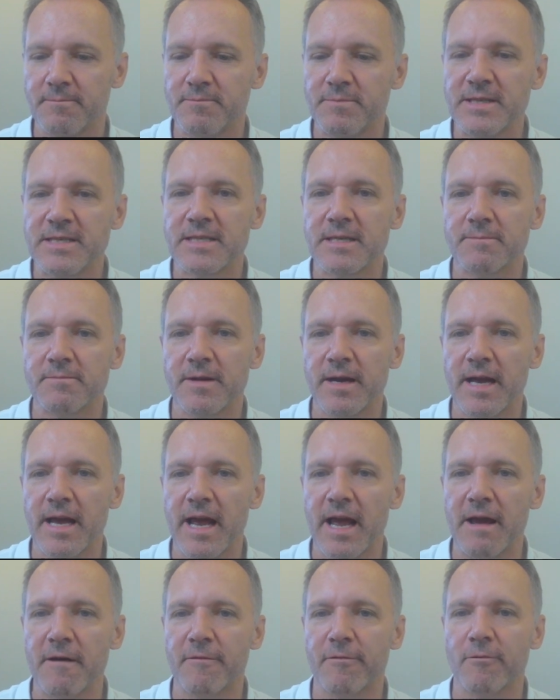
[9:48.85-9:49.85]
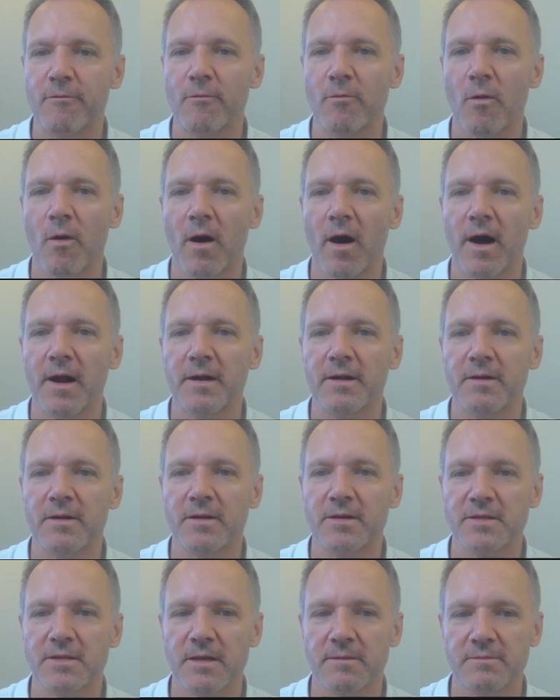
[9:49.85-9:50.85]
bishop f1
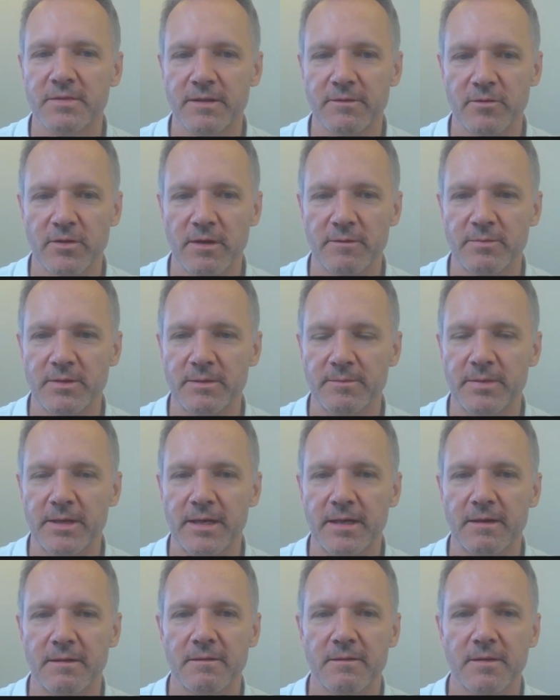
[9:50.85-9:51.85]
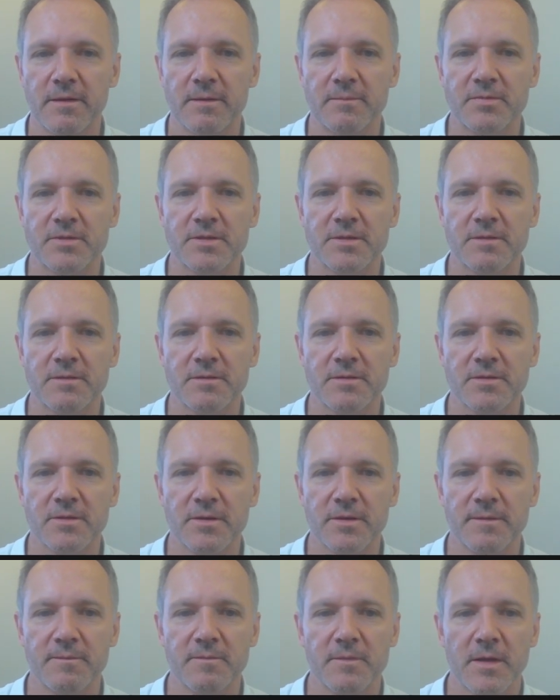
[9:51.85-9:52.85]
or something would have been better. Oops,
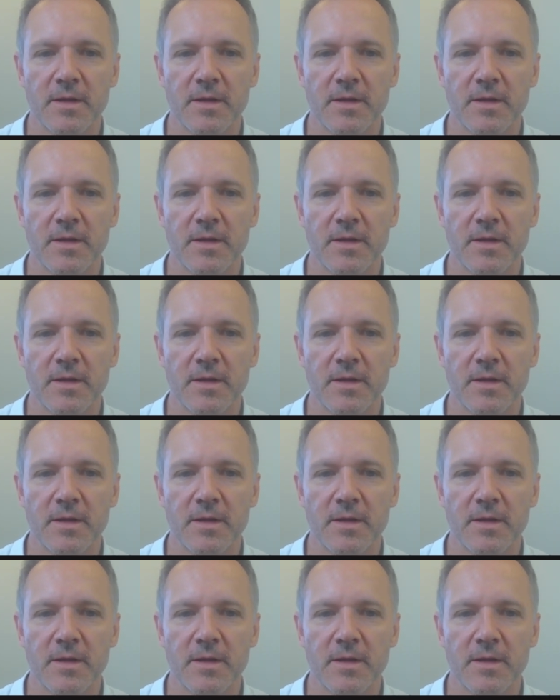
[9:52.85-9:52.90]
sorry.